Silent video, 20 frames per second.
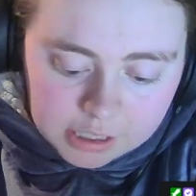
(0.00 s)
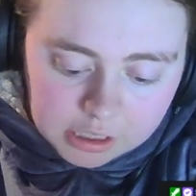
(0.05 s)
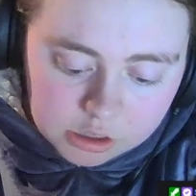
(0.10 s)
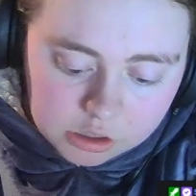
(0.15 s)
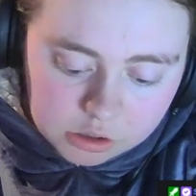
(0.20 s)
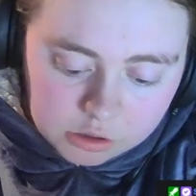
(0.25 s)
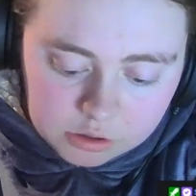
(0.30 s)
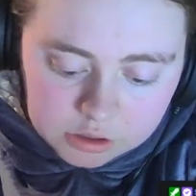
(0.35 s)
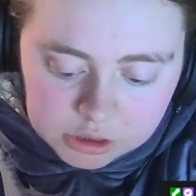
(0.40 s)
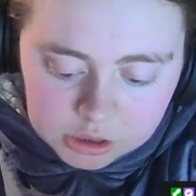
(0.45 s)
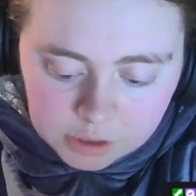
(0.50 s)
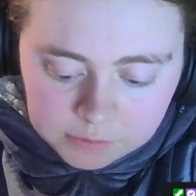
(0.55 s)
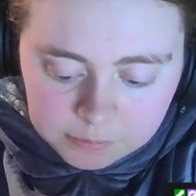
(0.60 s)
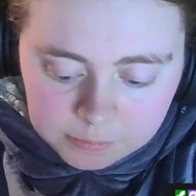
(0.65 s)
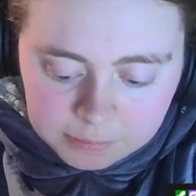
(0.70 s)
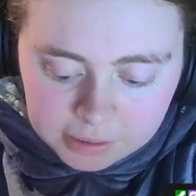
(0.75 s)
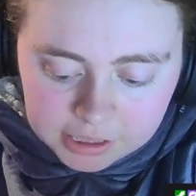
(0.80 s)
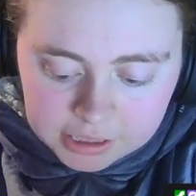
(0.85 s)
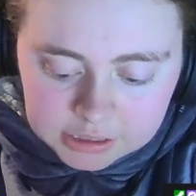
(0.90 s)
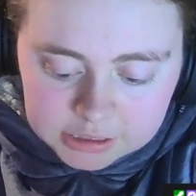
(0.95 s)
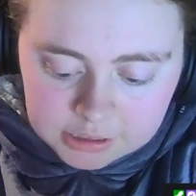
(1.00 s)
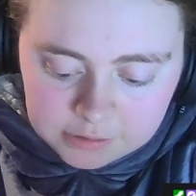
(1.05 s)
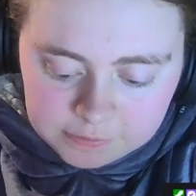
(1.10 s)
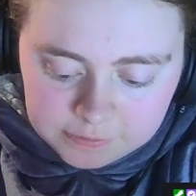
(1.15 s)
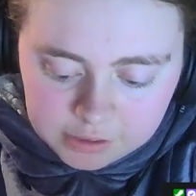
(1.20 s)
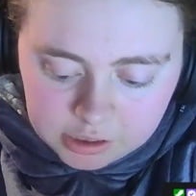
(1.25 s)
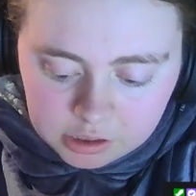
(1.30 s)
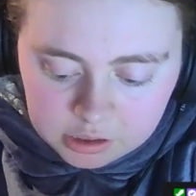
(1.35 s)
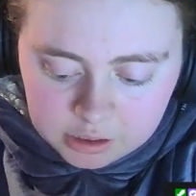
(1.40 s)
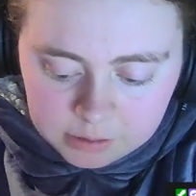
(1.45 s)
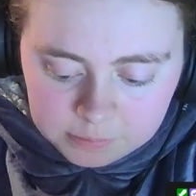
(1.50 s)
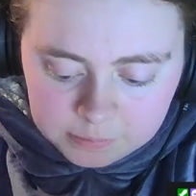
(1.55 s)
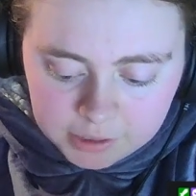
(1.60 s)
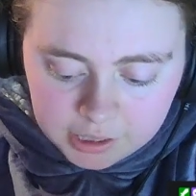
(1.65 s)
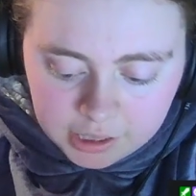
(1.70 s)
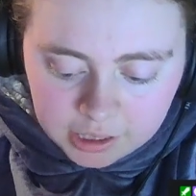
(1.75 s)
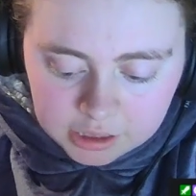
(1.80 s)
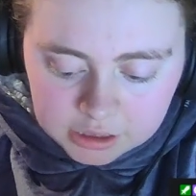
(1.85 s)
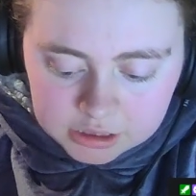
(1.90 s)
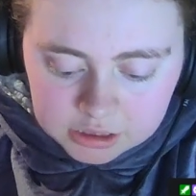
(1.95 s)
of their goons overbalanced and fell on
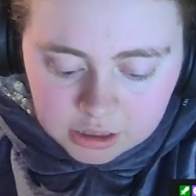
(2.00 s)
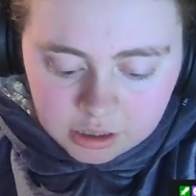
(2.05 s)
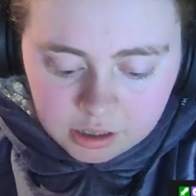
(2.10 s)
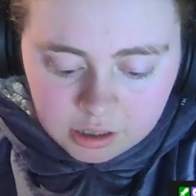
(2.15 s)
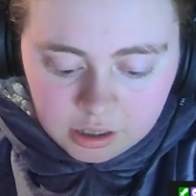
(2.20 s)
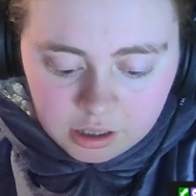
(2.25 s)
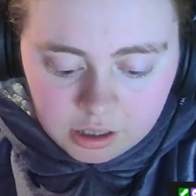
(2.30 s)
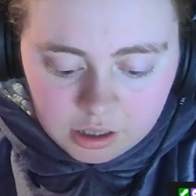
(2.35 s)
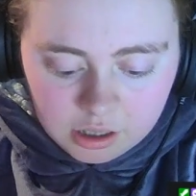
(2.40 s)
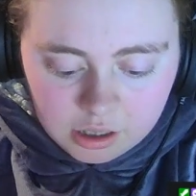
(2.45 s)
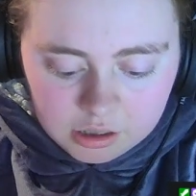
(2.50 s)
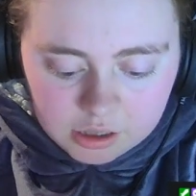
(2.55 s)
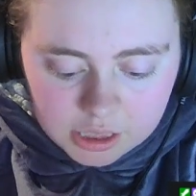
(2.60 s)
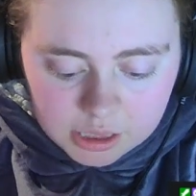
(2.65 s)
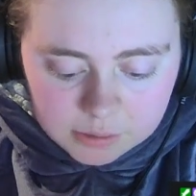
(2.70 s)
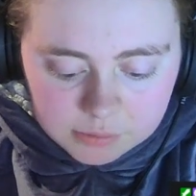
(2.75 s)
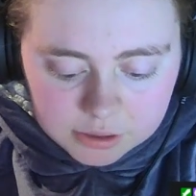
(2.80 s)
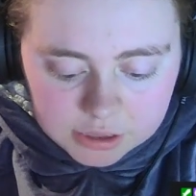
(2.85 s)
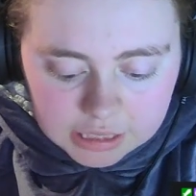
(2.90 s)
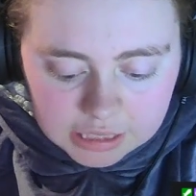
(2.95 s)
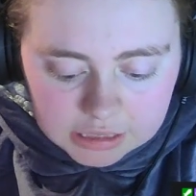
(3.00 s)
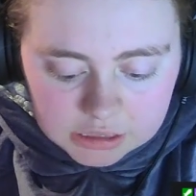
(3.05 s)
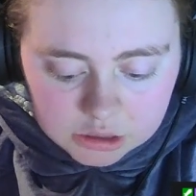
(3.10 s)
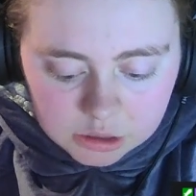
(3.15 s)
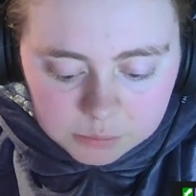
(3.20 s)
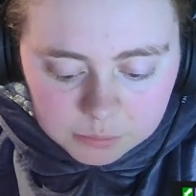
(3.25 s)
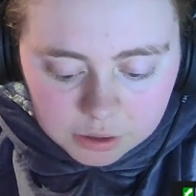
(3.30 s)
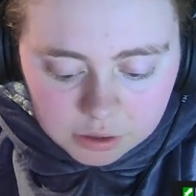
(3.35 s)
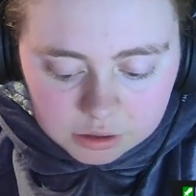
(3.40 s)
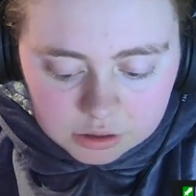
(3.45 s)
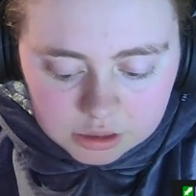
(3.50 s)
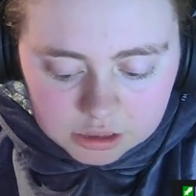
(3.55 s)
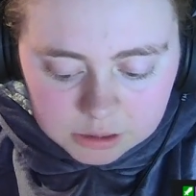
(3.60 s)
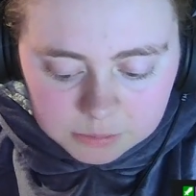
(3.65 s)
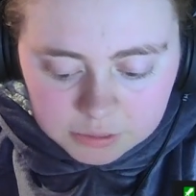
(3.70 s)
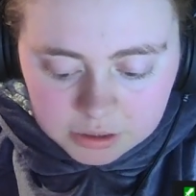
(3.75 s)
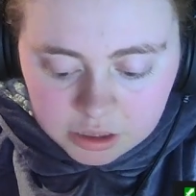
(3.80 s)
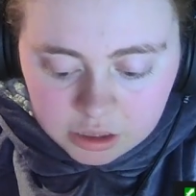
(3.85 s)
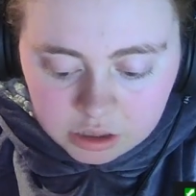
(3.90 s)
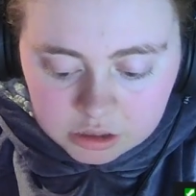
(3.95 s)
impact. They would get up only
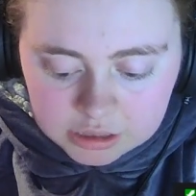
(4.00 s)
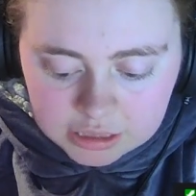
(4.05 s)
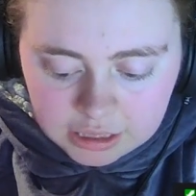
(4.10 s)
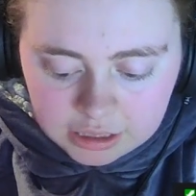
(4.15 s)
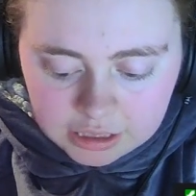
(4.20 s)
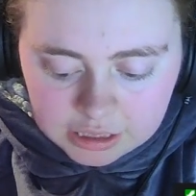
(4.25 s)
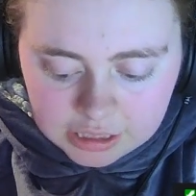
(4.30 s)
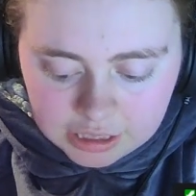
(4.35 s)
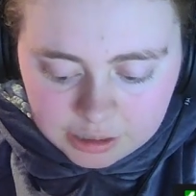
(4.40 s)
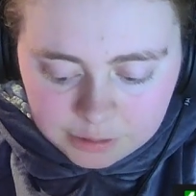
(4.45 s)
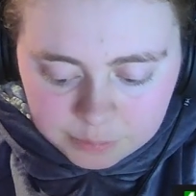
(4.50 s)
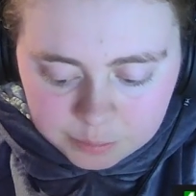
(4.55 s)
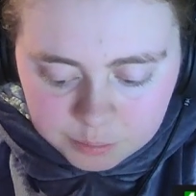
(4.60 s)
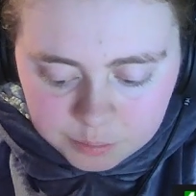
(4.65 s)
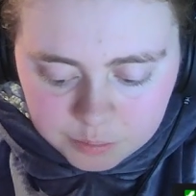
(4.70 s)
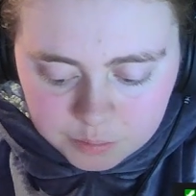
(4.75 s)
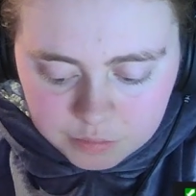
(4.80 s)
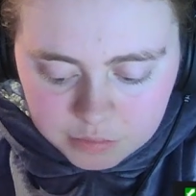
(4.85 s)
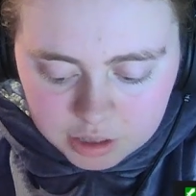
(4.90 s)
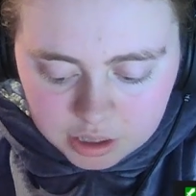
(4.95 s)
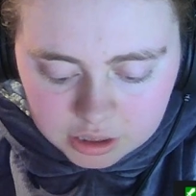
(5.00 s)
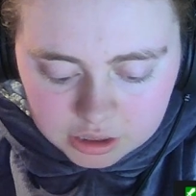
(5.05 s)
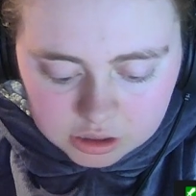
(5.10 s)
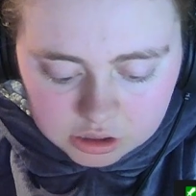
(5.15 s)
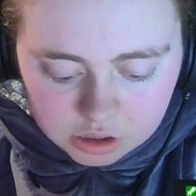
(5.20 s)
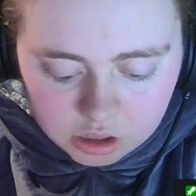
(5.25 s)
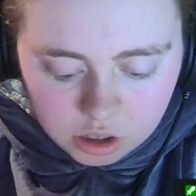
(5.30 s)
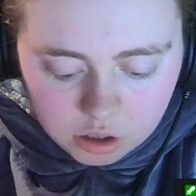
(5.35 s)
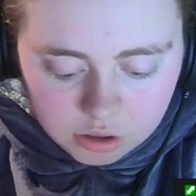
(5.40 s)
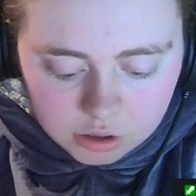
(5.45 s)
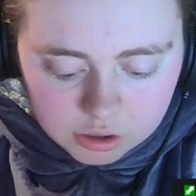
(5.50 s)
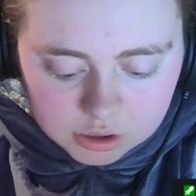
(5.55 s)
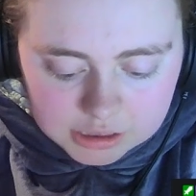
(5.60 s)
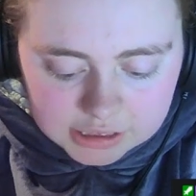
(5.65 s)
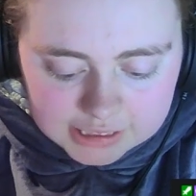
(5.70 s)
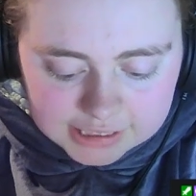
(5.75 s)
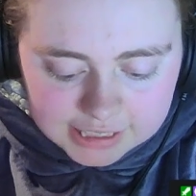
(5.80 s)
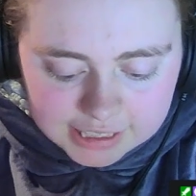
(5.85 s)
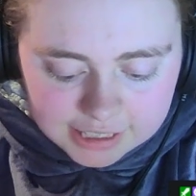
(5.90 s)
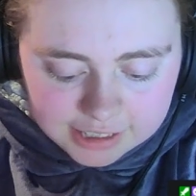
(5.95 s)
to be knocked down again. Cole
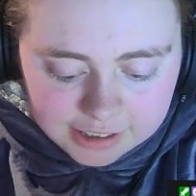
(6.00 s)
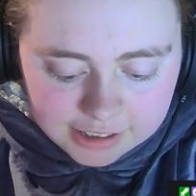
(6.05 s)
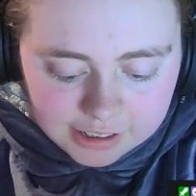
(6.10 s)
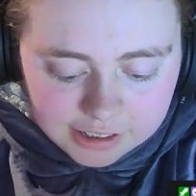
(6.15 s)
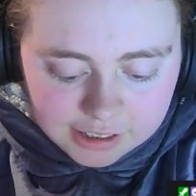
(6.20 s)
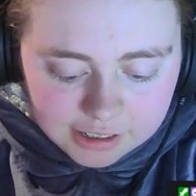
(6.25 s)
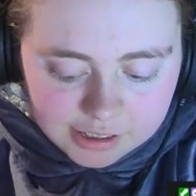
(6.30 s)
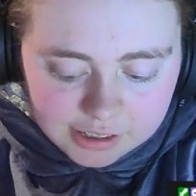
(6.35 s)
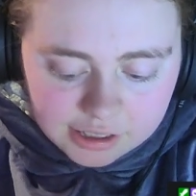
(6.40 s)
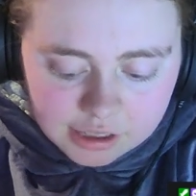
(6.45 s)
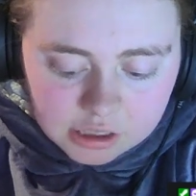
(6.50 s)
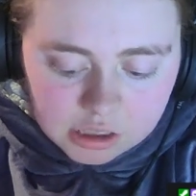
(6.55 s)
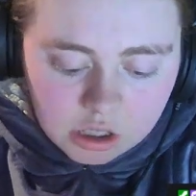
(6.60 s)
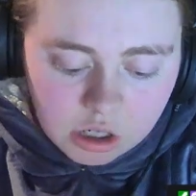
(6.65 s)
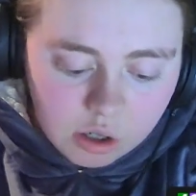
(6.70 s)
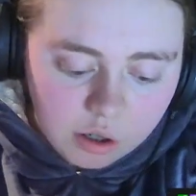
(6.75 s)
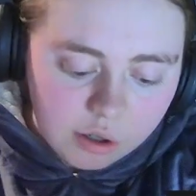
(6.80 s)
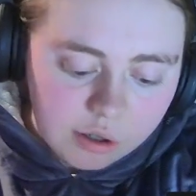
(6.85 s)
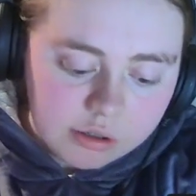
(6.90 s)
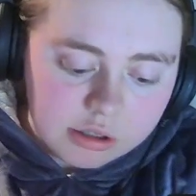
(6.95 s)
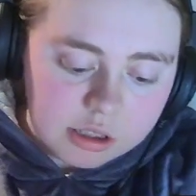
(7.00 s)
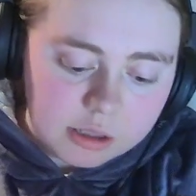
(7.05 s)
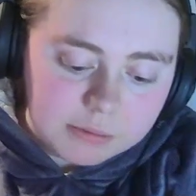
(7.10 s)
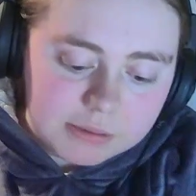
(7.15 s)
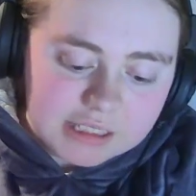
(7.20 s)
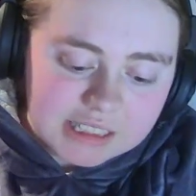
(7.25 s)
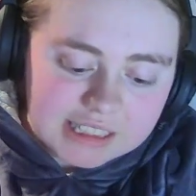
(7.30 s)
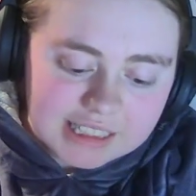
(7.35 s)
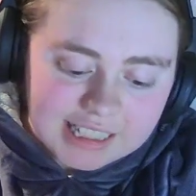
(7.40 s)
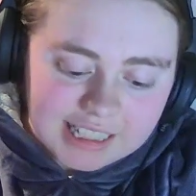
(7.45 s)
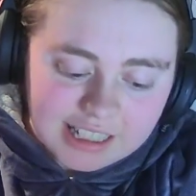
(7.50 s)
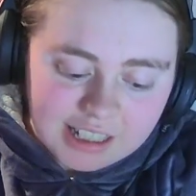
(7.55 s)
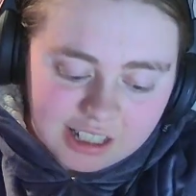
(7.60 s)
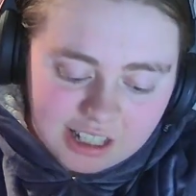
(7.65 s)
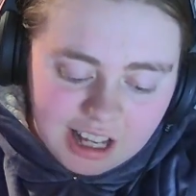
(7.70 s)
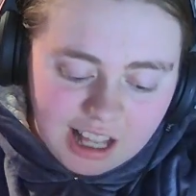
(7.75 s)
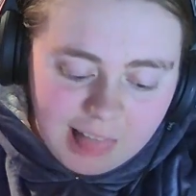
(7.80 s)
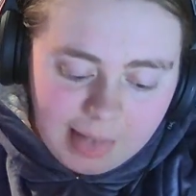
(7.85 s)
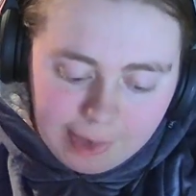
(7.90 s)
could see, Cole could see,